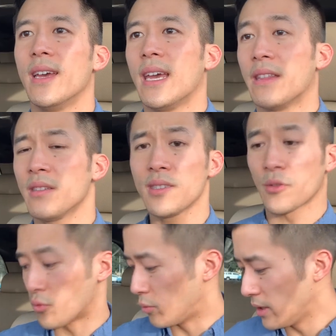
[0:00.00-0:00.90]
And this is
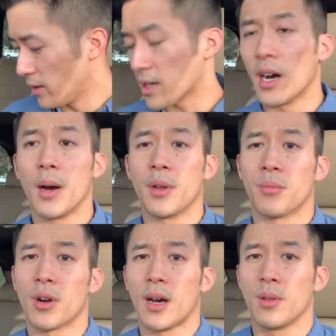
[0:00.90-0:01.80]
a really common
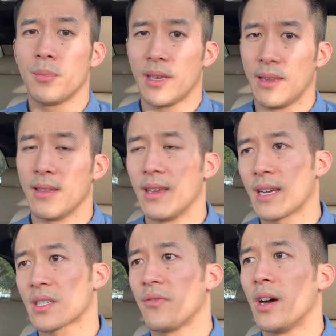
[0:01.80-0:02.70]
problem in the
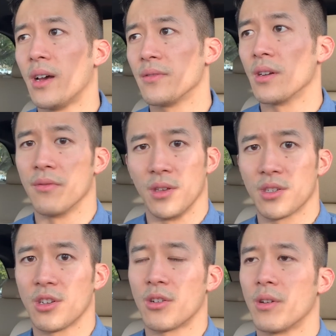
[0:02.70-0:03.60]
X5s of this
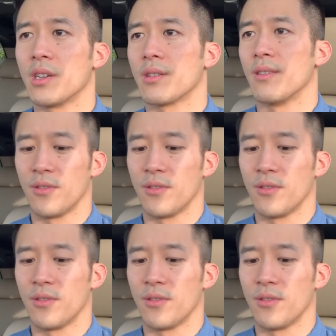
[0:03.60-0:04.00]
generation.